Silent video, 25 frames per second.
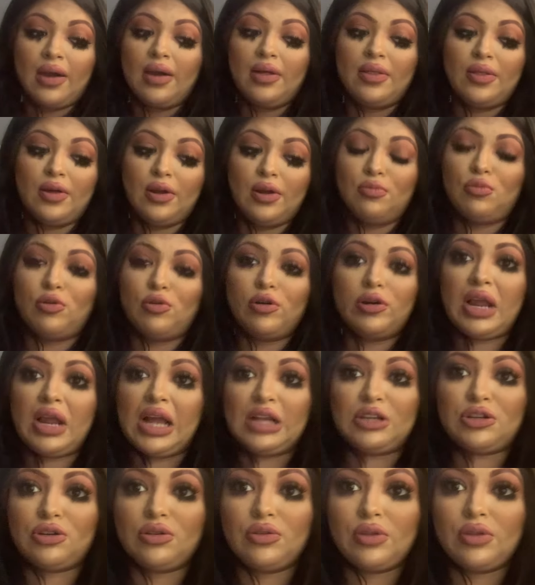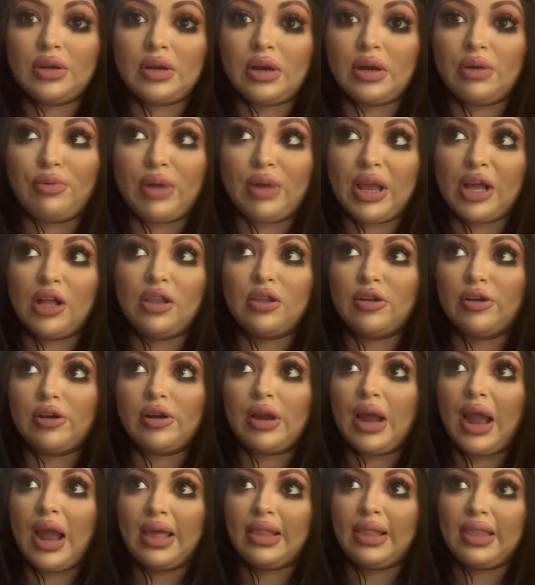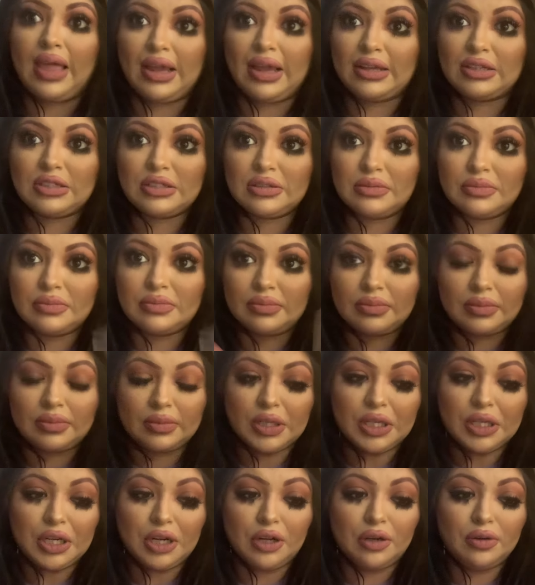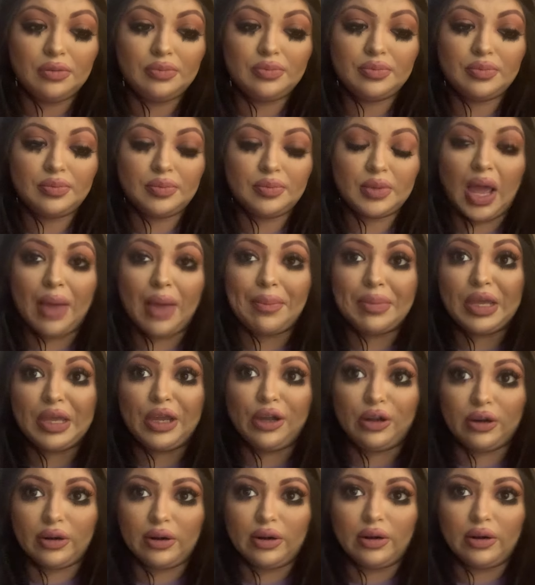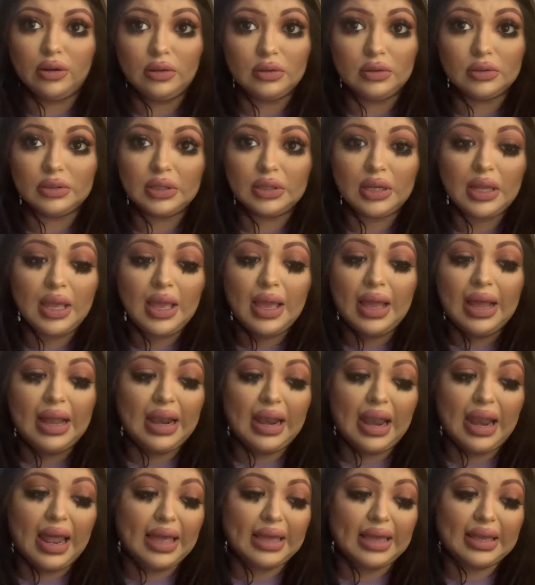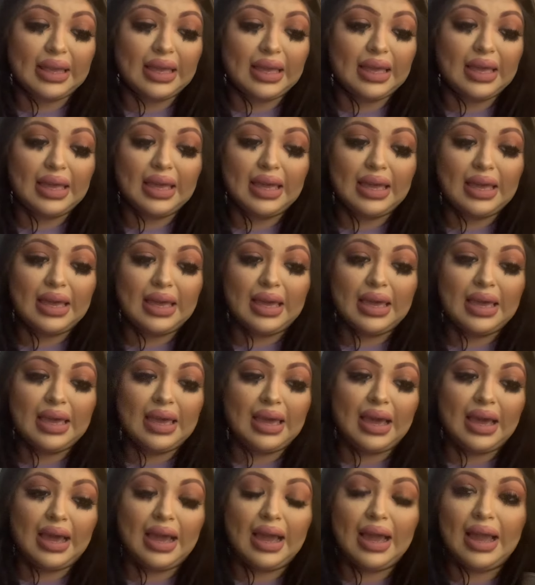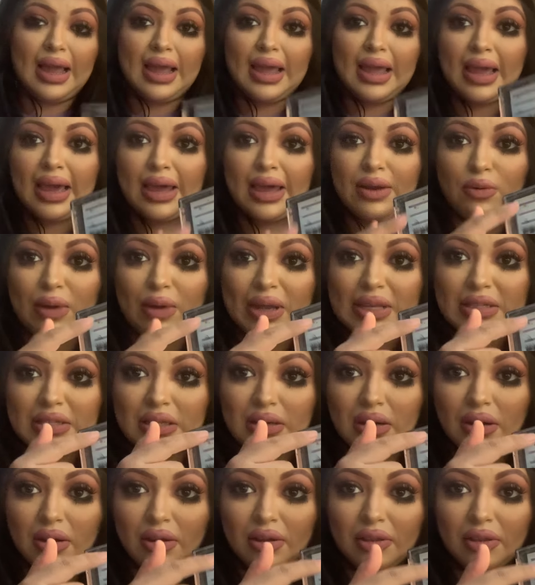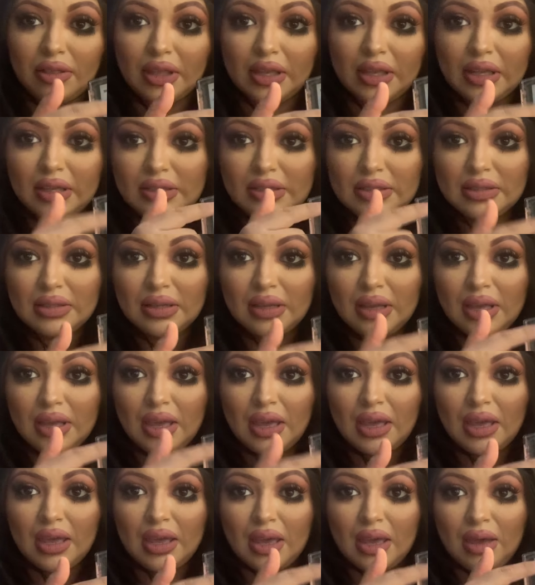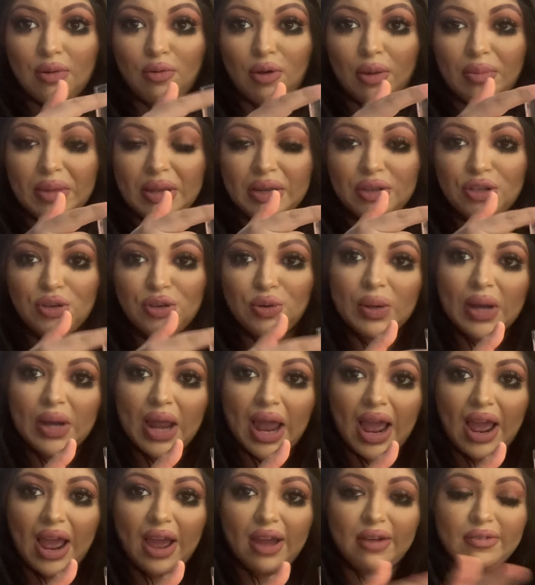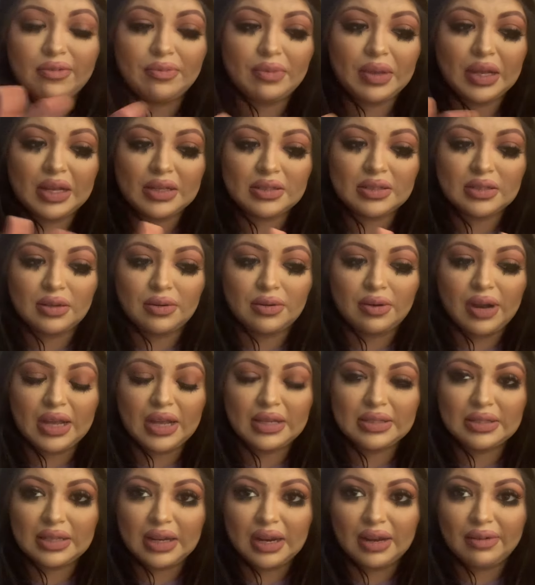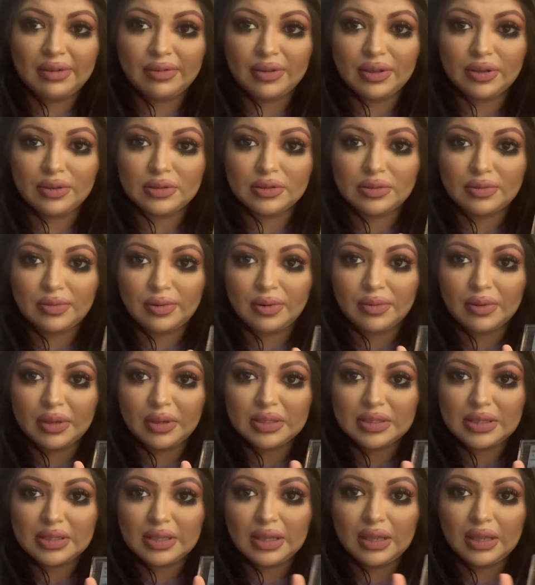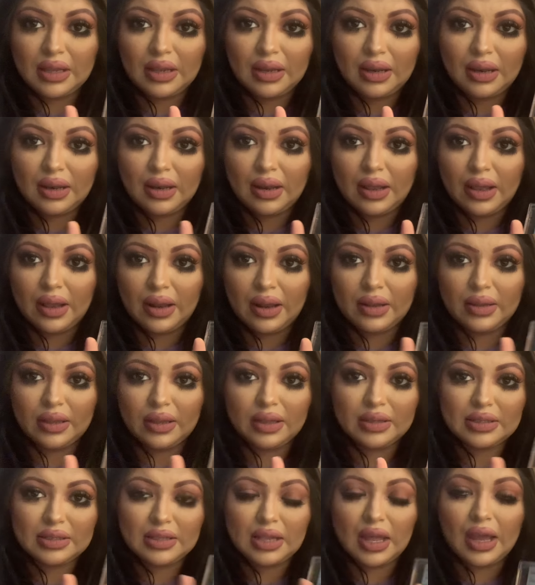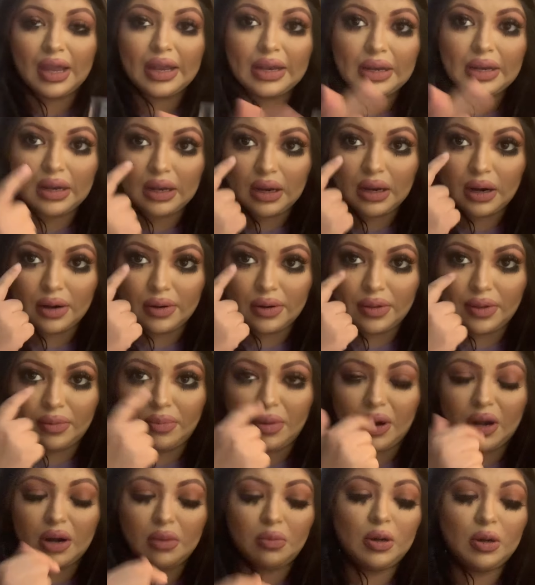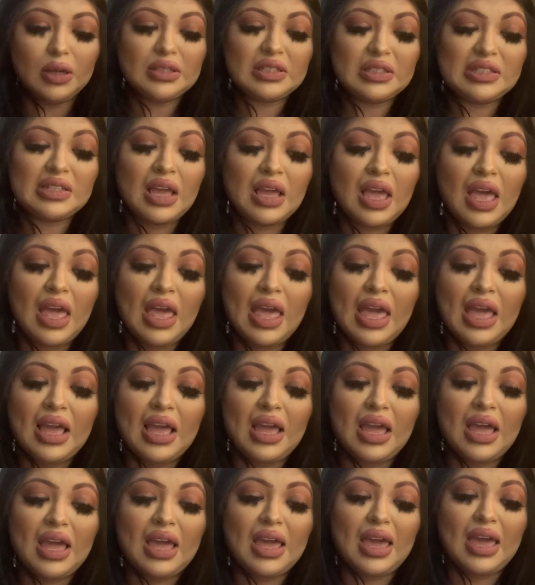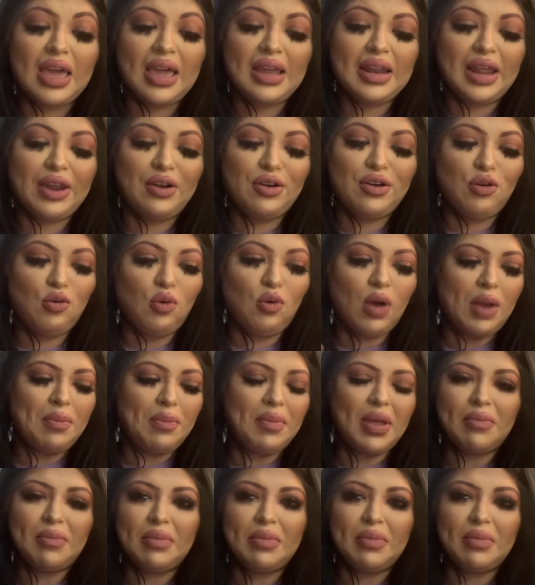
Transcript: they're more natural than a regular eyelash, you know, not being curled. Like I had wasted all these. Well, I mean two and a half because the rest that I've used from this this line are the bottom ones and I don't know what made